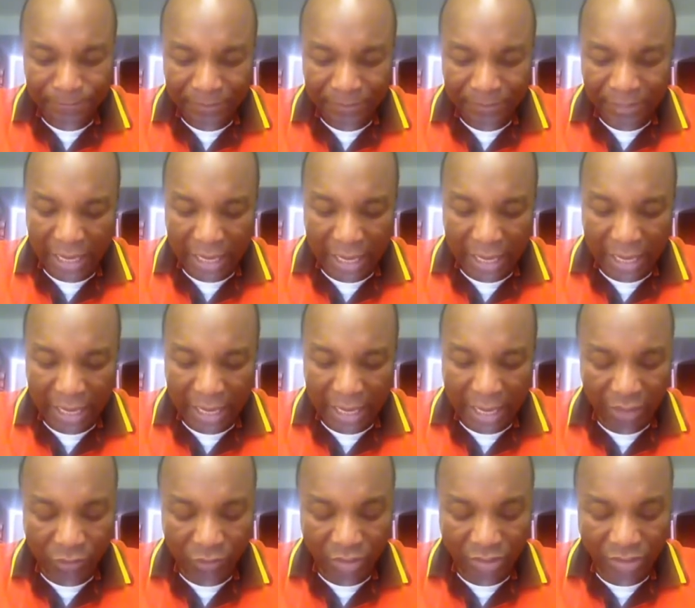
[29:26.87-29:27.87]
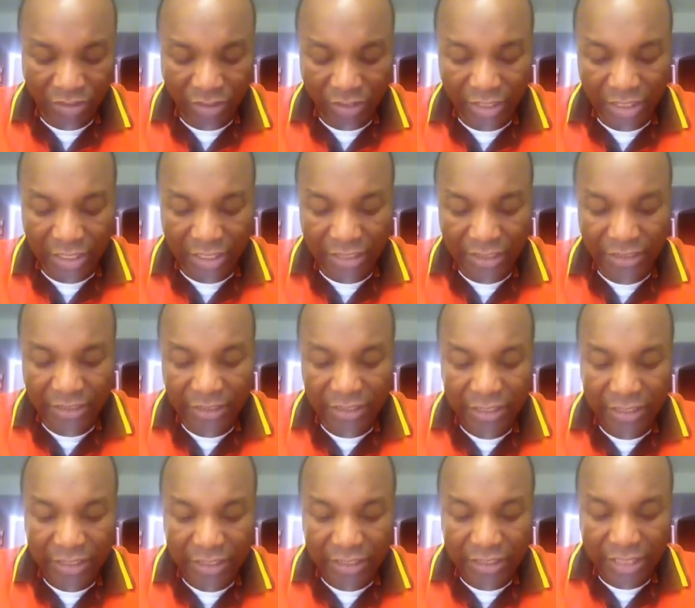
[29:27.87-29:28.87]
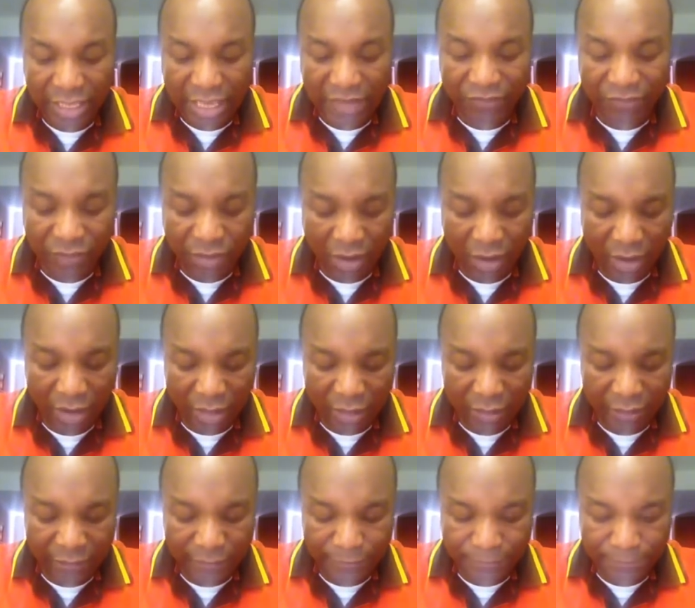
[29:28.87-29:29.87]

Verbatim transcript: and the question is, if God